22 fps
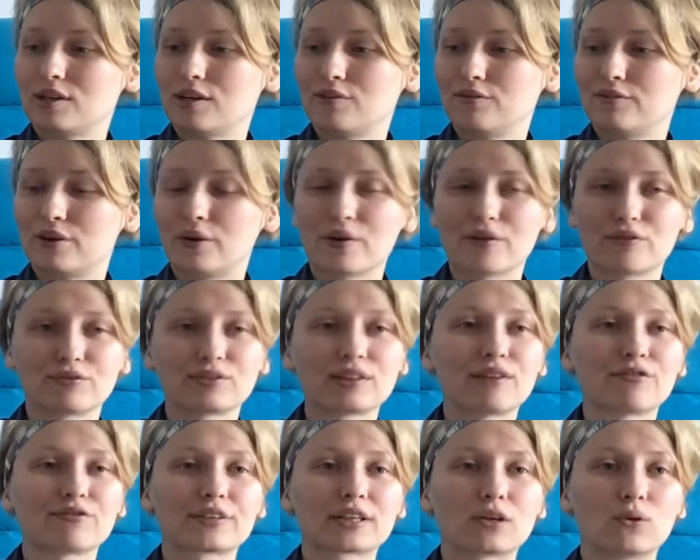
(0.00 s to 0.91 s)
very
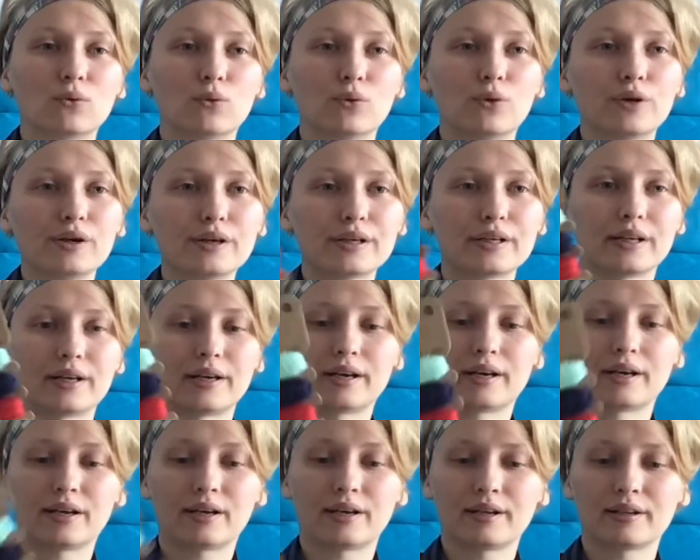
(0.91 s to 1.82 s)
fluffy cord
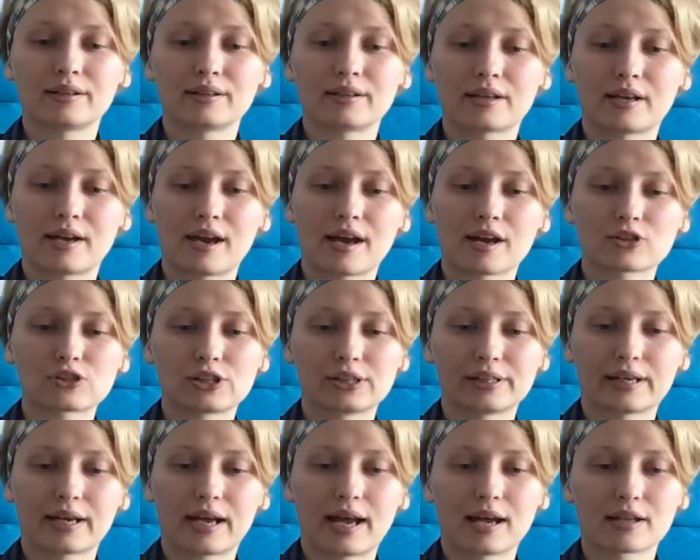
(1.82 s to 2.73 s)
and I
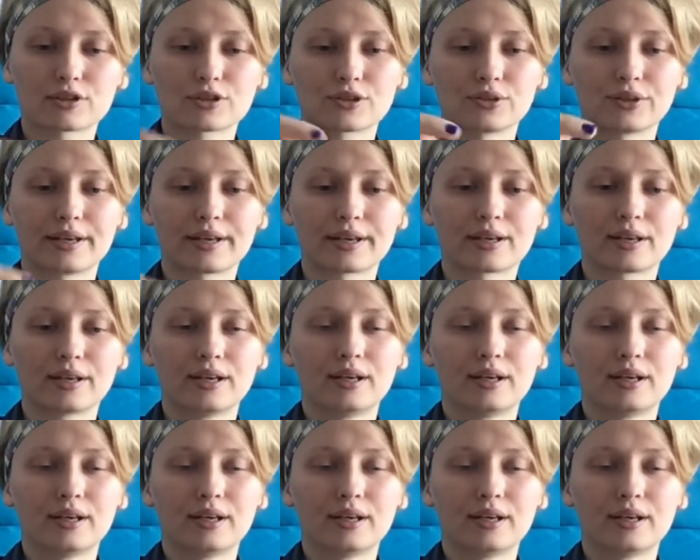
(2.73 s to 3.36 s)
actually had to like